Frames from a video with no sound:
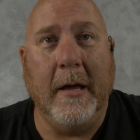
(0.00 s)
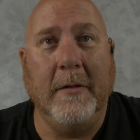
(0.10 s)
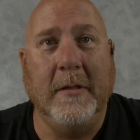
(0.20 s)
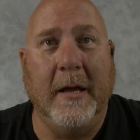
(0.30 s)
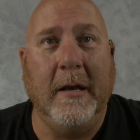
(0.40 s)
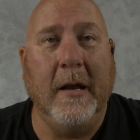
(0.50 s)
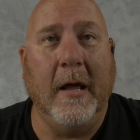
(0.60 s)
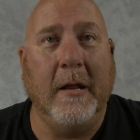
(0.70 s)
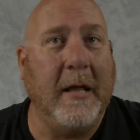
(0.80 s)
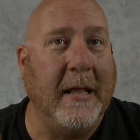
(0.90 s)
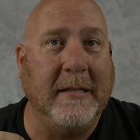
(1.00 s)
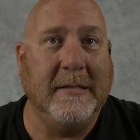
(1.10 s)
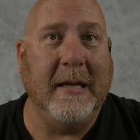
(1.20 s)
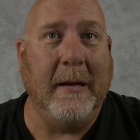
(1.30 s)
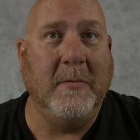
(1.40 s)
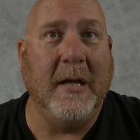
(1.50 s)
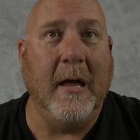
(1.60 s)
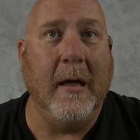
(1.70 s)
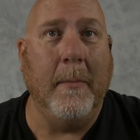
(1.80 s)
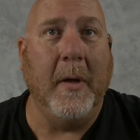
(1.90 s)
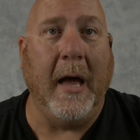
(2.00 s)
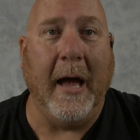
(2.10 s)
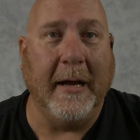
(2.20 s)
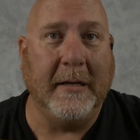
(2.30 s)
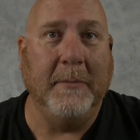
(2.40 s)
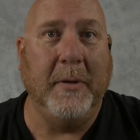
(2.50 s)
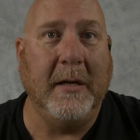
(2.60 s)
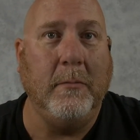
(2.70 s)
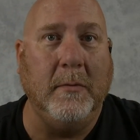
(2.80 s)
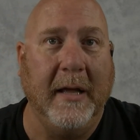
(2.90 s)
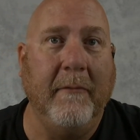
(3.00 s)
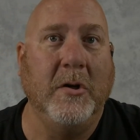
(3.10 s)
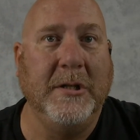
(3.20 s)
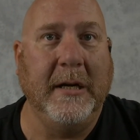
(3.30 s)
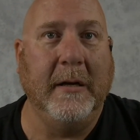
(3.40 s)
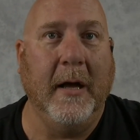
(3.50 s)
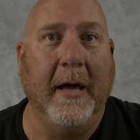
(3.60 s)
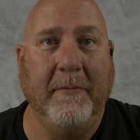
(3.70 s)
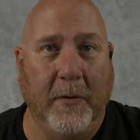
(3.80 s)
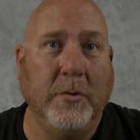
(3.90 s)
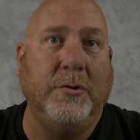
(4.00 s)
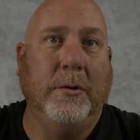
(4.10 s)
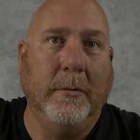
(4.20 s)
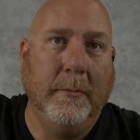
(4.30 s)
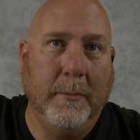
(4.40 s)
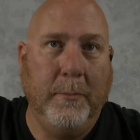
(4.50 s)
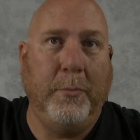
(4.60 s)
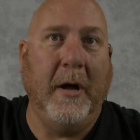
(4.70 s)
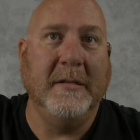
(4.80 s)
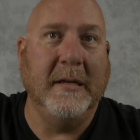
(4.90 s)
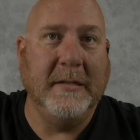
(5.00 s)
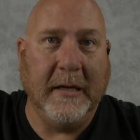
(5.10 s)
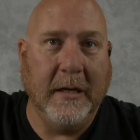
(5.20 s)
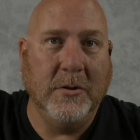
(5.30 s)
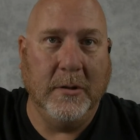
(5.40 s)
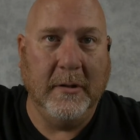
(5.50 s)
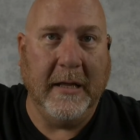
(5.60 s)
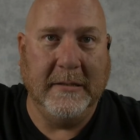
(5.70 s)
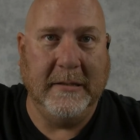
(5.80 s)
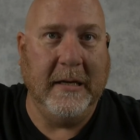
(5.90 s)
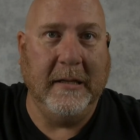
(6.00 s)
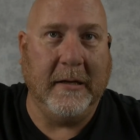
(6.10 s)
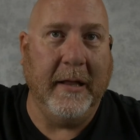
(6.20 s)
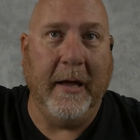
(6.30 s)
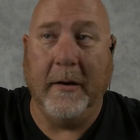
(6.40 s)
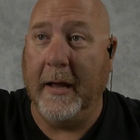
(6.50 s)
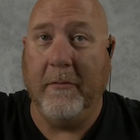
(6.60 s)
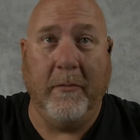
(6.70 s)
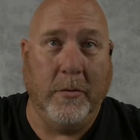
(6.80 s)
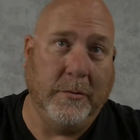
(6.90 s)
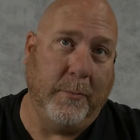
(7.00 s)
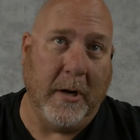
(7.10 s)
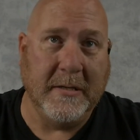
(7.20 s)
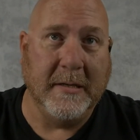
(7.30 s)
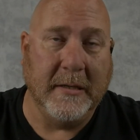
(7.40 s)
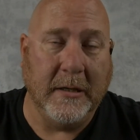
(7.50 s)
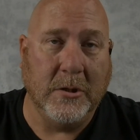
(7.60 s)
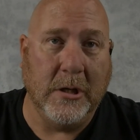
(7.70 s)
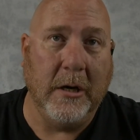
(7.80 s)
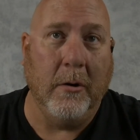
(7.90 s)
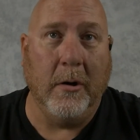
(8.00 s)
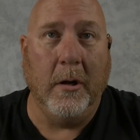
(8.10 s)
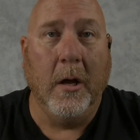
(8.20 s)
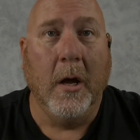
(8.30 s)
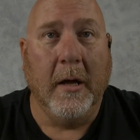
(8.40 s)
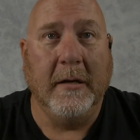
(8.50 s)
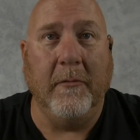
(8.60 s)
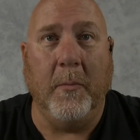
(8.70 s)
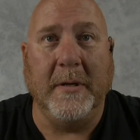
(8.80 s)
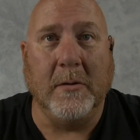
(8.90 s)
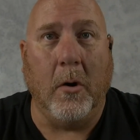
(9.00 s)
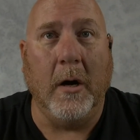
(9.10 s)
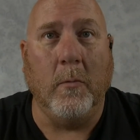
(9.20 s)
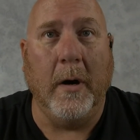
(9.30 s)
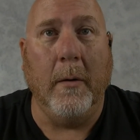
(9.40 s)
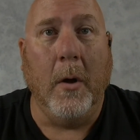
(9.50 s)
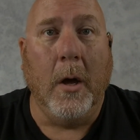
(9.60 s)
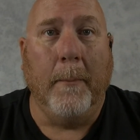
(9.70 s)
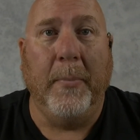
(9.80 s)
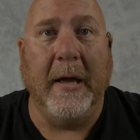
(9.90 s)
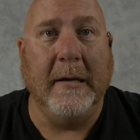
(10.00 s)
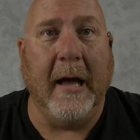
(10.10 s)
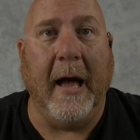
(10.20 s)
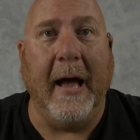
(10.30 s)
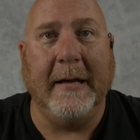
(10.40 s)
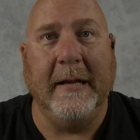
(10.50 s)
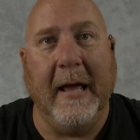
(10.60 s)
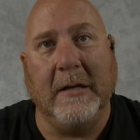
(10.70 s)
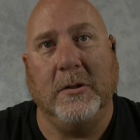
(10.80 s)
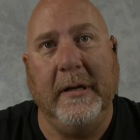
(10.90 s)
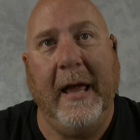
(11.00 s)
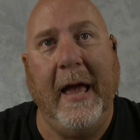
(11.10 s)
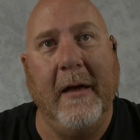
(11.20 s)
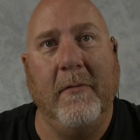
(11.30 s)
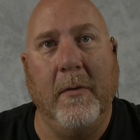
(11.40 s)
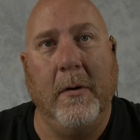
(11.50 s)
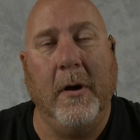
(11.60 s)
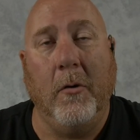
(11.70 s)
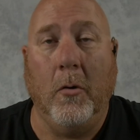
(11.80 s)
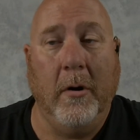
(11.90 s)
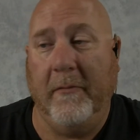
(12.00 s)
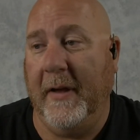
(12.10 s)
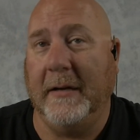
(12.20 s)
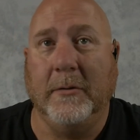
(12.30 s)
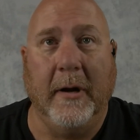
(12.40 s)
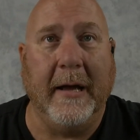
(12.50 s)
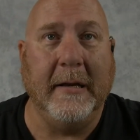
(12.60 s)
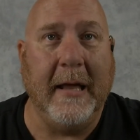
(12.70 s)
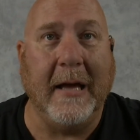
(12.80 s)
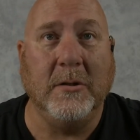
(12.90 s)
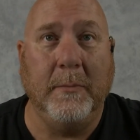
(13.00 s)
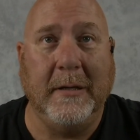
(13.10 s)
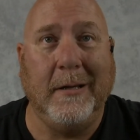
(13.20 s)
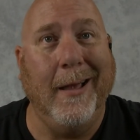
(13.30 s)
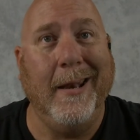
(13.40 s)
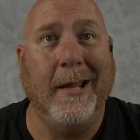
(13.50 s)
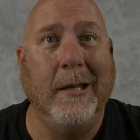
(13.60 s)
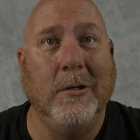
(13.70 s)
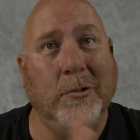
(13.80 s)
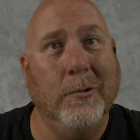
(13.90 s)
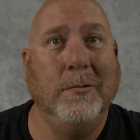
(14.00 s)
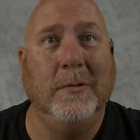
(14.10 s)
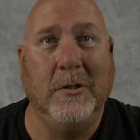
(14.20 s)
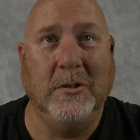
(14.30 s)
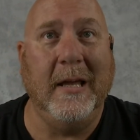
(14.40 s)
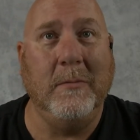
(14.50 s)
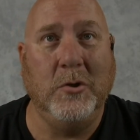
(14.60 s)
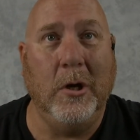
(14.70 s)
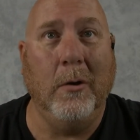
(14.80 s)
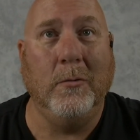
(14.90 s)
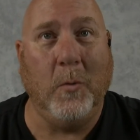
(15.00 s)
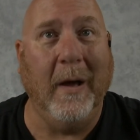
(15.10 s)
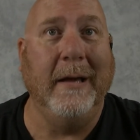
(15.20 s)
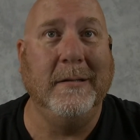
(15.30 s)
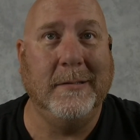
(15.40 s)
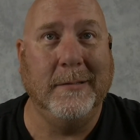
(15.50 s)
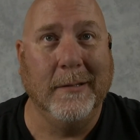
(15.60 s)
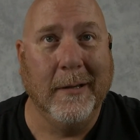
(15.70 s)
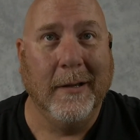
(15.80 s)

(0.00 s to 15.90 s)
Then at the same time, I could be leveraging a virtual processing engine that's in the cloud. I have a virtual processing engine here on a different piece of hardware, but I could actually have, or a vector, I could actually be cutting to the same show twice